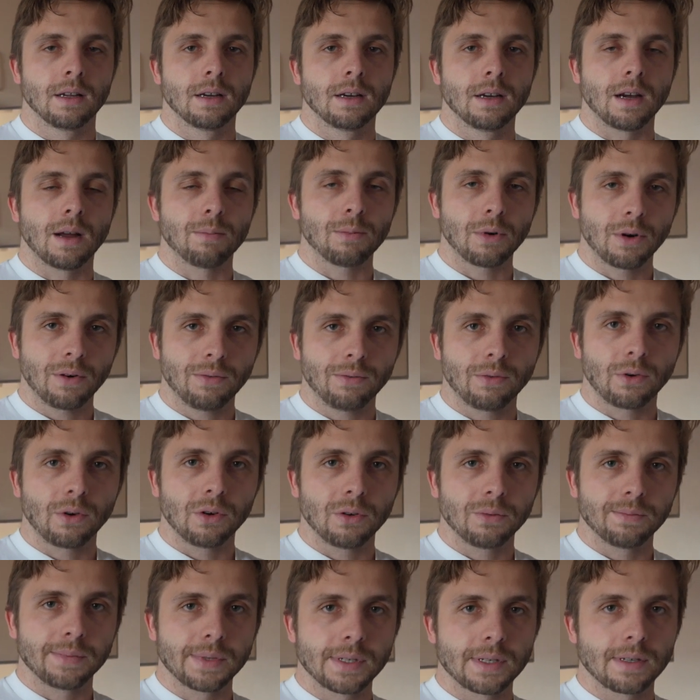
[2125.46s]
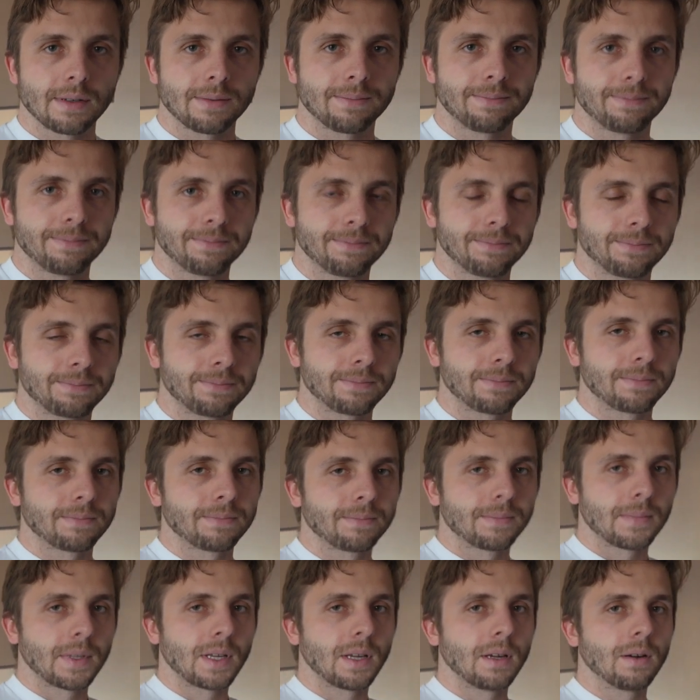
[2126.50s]
Number of rooms,
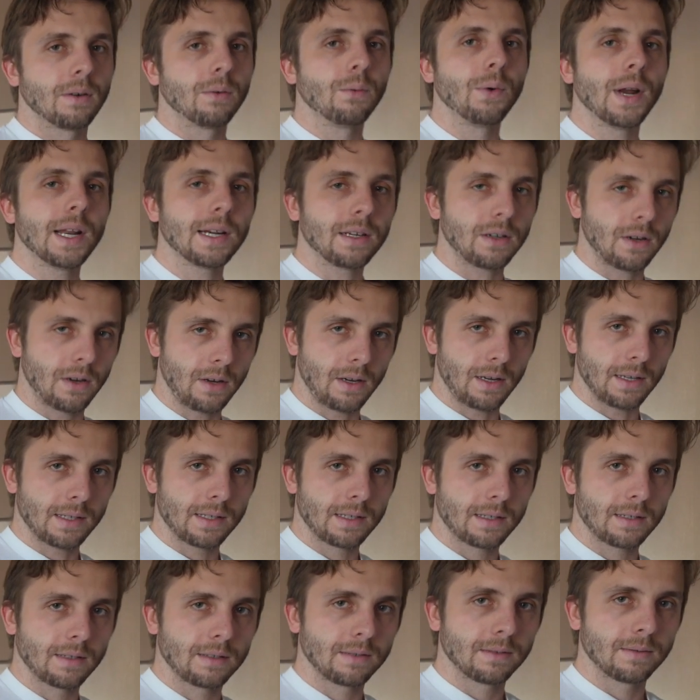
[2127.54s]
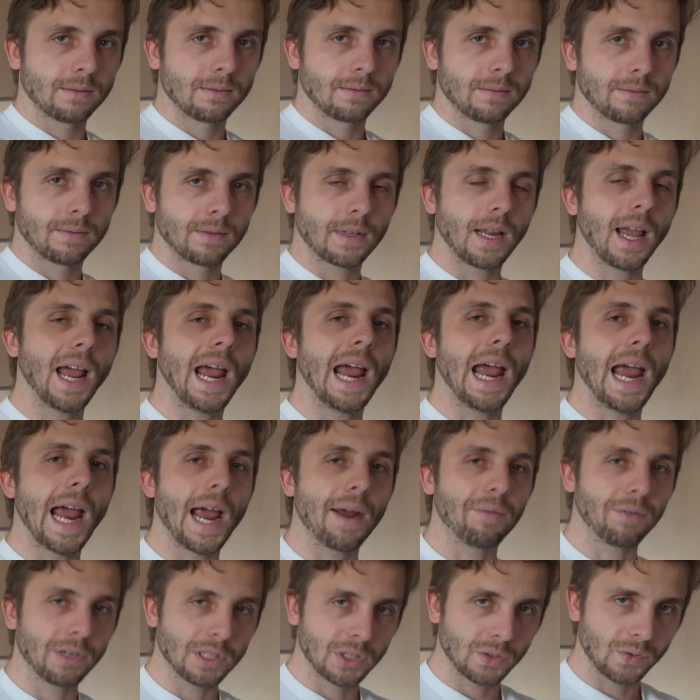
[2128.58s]
rent cost,
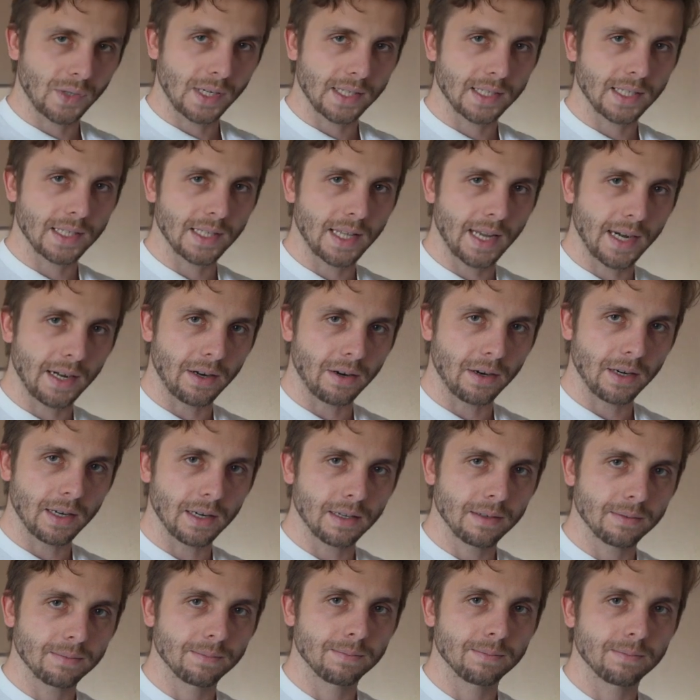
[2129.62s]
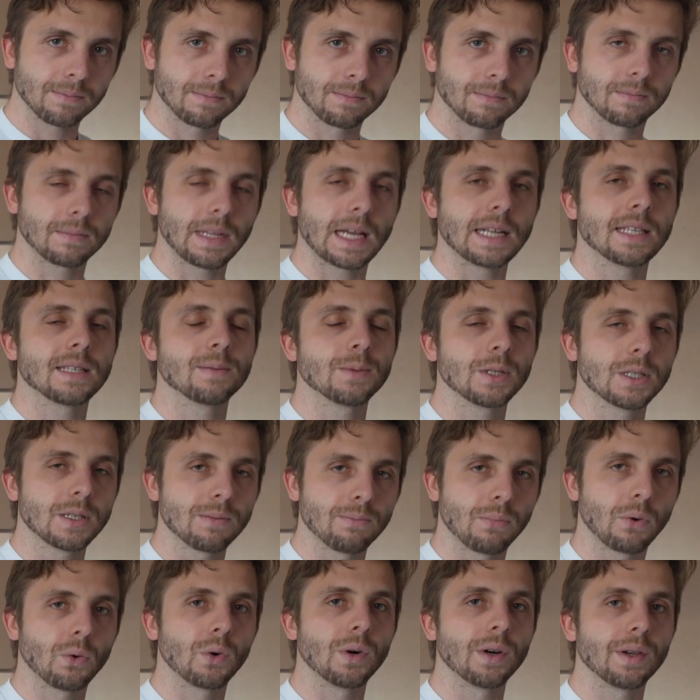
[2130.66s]
average rent in the area. That's the most
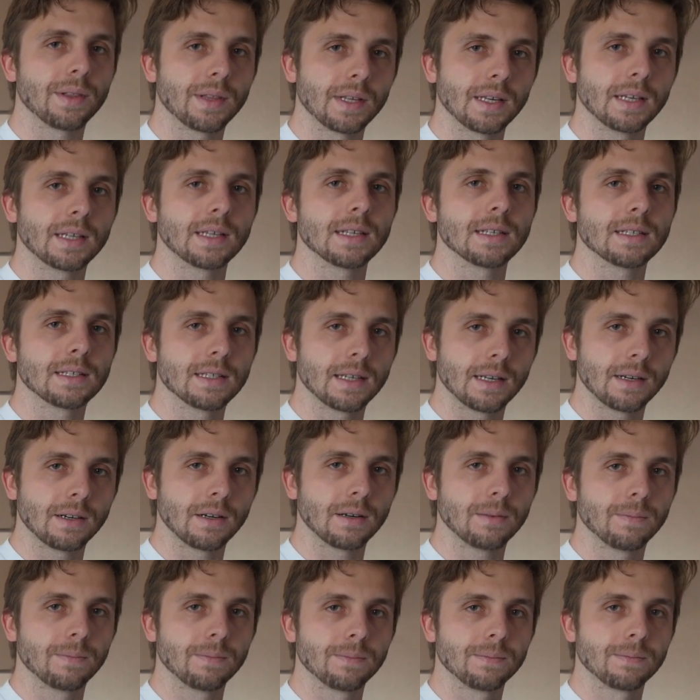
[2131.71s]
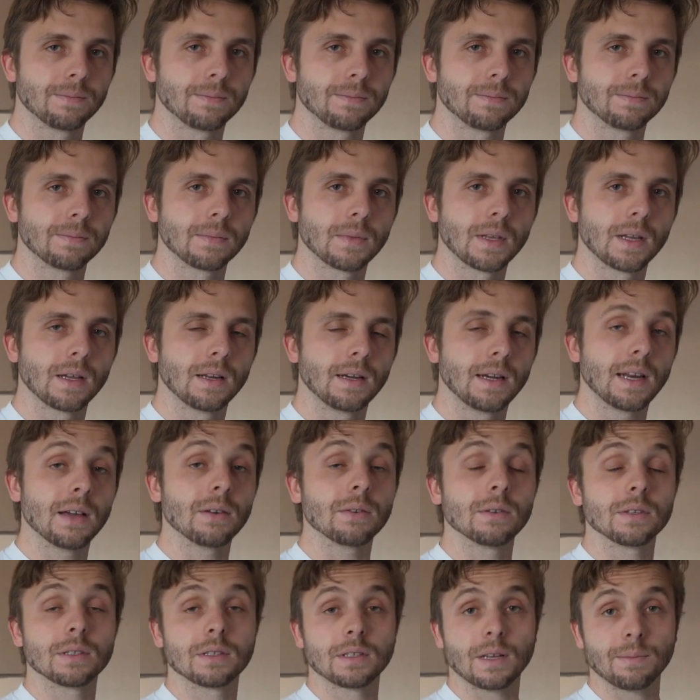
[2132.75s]
important thing to consider.
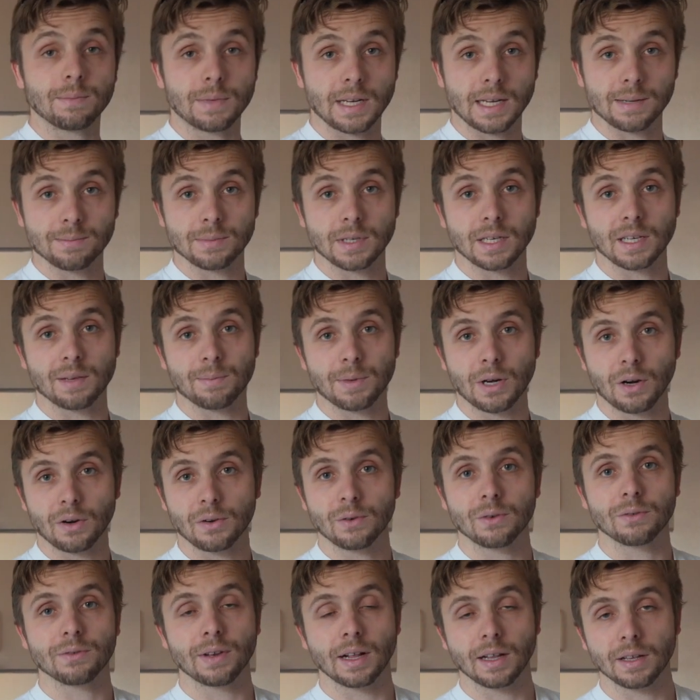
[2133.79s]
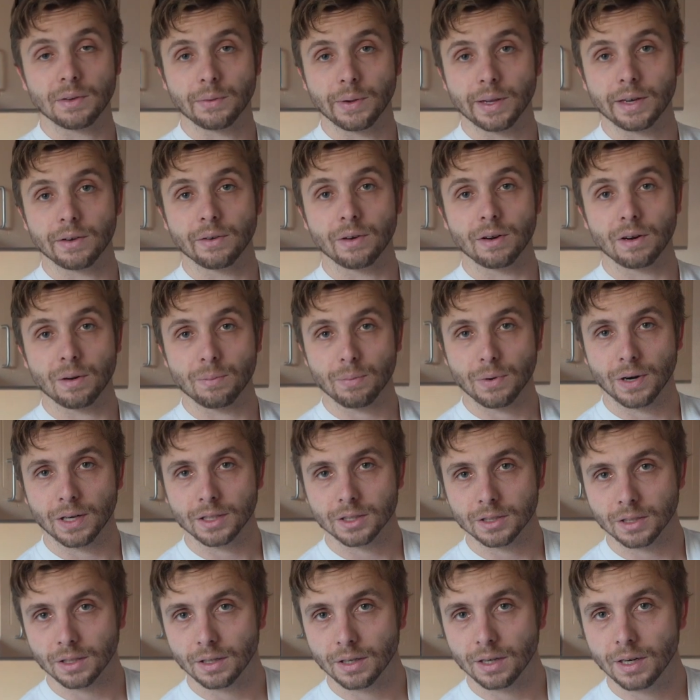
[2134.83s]
Now, sometimes it can be hard to evaluate. You're under
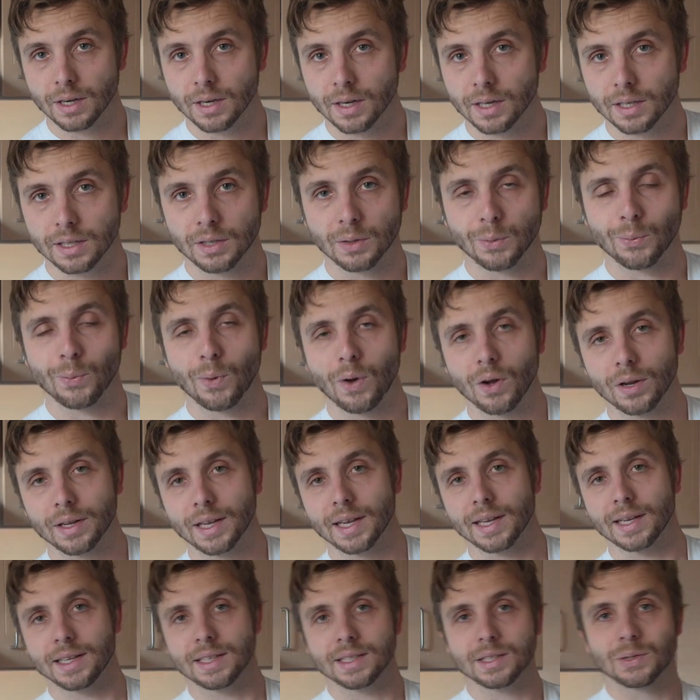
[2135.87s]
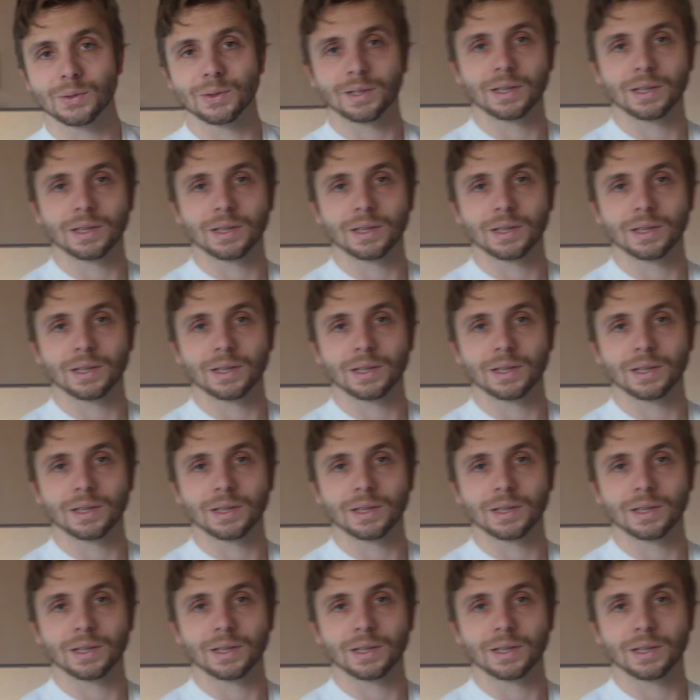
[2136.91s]
pressure. You're walking into a